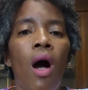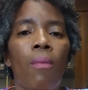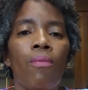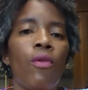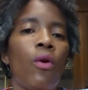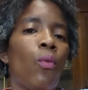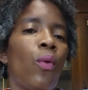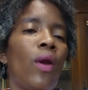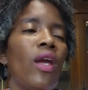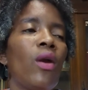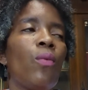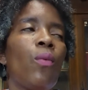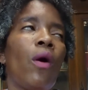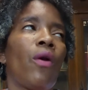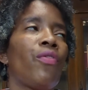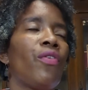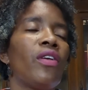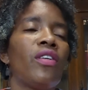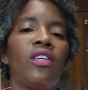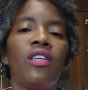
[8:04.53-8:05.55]
the week
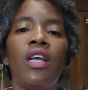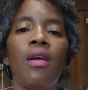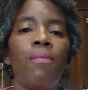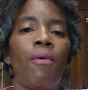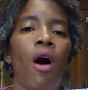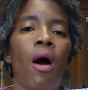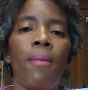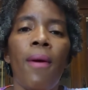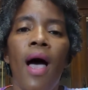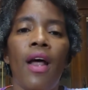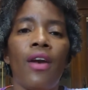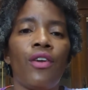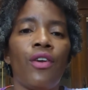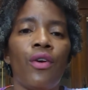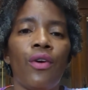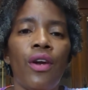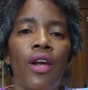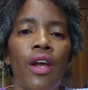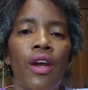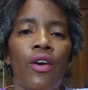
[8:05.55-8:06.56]
worth of sebum out of
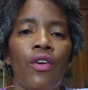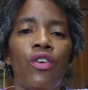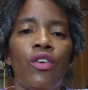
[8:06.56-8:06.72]
your hair.